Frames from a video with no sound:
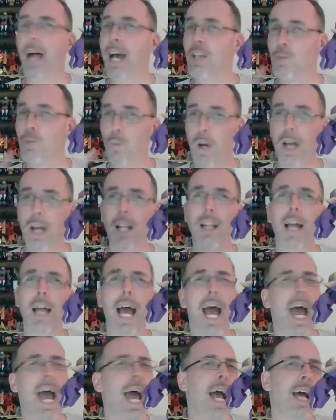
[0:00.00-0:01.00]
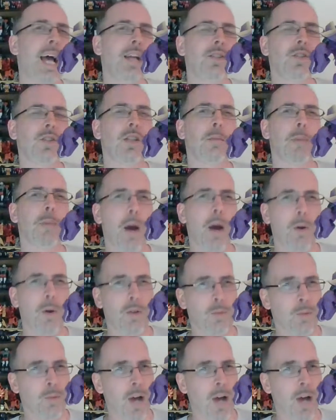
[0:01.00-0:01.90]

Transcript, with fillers: as well as the Power of the